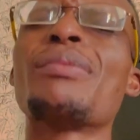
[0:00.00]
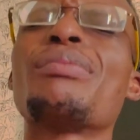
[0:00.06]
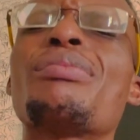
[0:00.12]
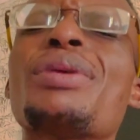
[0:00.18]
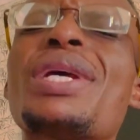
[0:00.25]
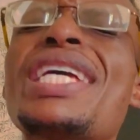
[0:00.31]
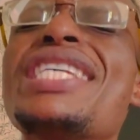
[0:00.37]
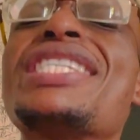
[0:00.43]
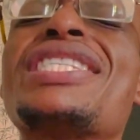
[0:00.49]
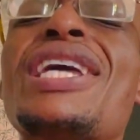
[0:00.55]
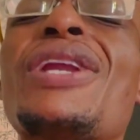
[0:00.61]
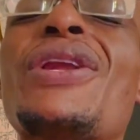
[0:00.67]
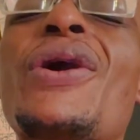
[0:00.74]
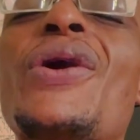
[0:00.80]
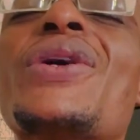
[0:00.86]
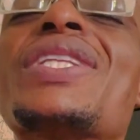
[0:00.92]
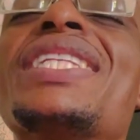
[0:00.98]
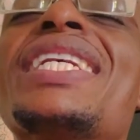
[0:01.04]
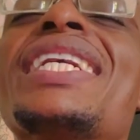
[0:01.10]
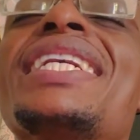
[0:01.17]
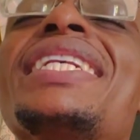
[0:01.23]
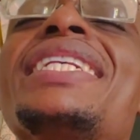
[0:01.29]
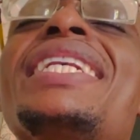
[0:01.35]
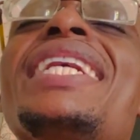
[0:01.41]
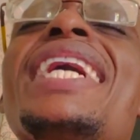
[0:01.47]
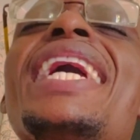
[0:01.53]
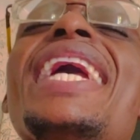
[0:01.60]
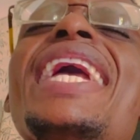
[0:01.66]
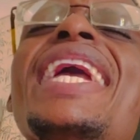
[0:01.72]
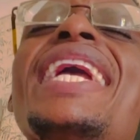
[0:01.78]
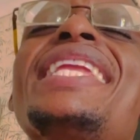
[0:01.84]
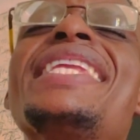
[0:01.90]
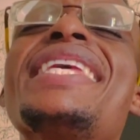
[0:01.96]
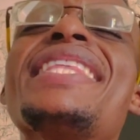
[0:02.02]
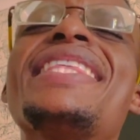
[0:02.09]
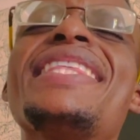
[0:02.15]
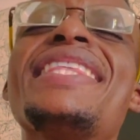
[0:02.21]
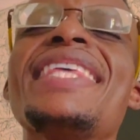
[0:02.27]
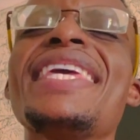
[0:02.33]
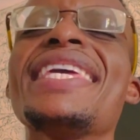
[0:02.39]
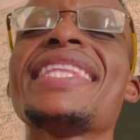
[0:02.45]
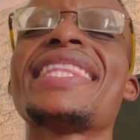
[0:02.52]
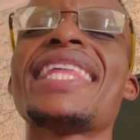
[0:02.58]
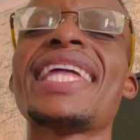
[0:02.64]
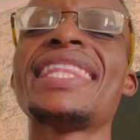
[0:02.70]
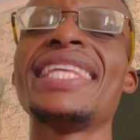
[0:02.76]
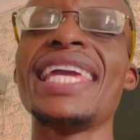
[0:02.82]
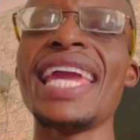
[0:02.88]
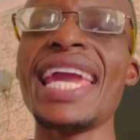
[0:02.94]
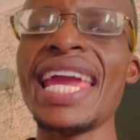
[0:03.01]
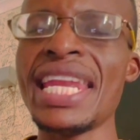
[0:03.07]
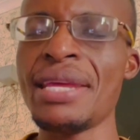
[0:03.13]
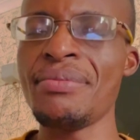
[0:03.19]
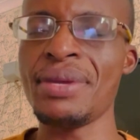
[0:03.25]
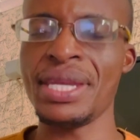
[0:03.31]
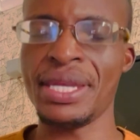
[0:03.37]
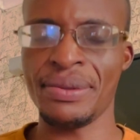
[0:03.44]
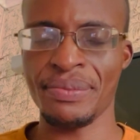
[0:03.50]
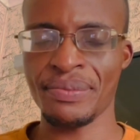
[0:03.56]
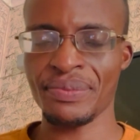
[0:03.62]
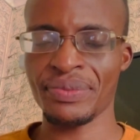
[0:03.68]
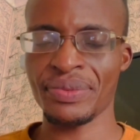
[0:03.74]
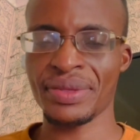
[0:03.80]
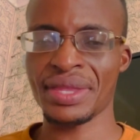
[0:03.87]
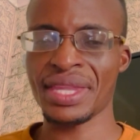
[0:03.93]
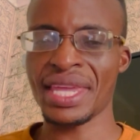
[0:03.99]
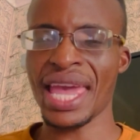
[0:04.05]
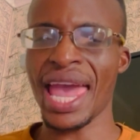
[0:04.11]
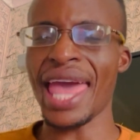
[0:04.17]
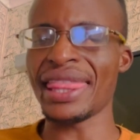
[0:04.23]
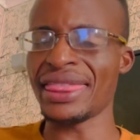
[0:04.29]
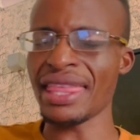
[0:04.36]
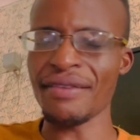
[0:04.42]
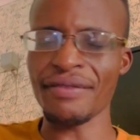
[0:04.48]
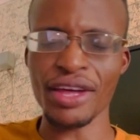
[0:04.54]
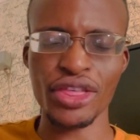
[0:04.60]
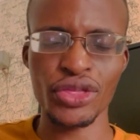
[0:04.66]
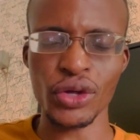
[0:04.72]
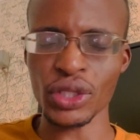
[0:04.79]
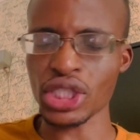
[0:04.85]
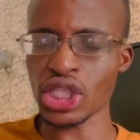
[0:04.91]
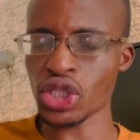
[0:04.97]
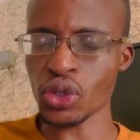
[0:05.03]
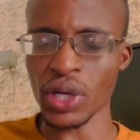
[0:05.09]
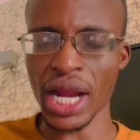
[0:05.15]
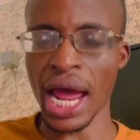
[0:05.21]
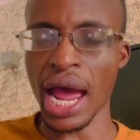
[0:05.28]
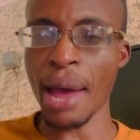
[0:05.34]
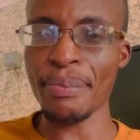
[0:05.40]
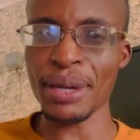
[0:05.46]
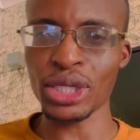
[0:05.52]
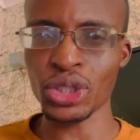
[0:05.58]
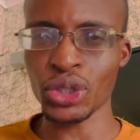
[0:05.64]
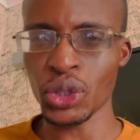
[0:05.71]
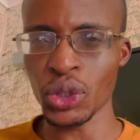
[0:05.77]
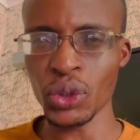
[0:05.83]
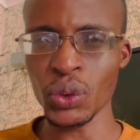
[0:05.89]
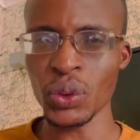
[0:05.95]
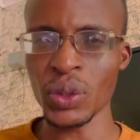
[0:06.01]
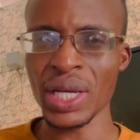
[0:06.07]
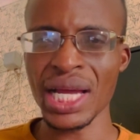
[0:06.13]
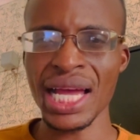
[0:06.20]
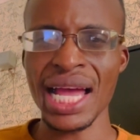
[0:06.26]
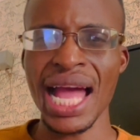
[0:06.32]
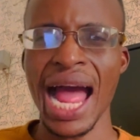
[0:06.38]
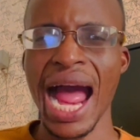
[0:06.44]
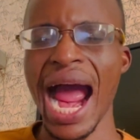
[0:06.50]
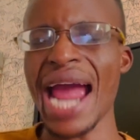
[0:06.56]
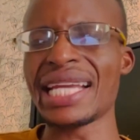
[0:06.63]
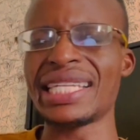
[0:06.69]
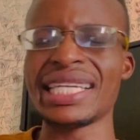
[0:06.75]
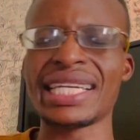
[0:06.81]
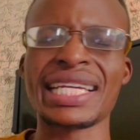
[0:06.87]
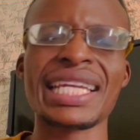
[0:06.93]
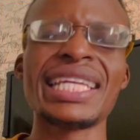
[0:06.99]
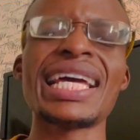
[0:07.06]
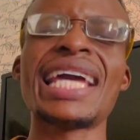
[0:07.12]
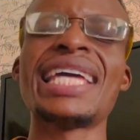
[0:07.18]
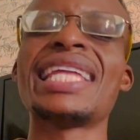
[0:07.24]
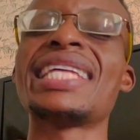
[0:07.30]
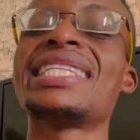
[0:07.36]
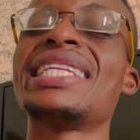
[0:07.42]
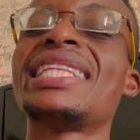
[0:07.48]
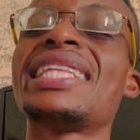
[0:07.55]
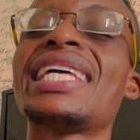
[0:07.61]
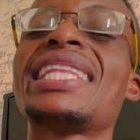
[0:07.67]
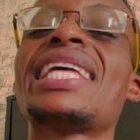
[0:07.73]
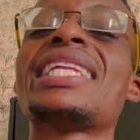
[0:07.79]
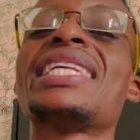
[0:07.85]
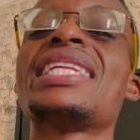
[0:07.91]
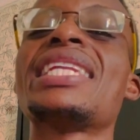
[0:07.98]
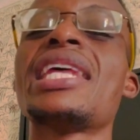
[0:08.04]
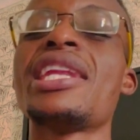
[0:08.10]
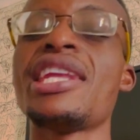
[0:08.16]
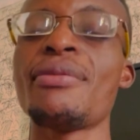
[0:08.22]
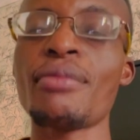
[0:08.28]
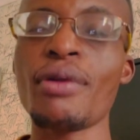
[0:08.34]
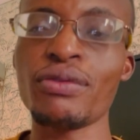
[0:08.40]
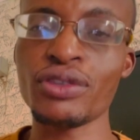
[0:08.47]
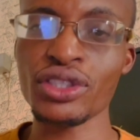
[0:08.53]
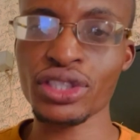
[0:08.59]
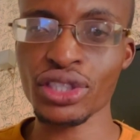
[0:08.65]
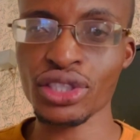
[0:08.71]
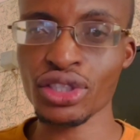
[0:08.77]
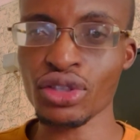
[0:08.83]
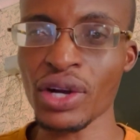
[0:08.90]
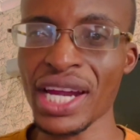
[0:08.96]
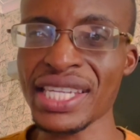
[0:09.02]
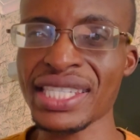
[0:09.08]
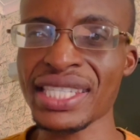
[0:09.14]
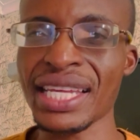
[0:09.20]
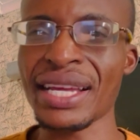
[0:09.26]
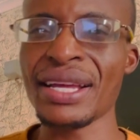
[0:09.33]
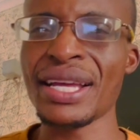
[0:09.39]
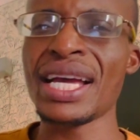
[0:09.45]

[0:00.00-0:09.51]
Praise the Lord. Anything that the enemy had never thought is going to happen to you, I decree and I declare that in the name of Jesus Christ.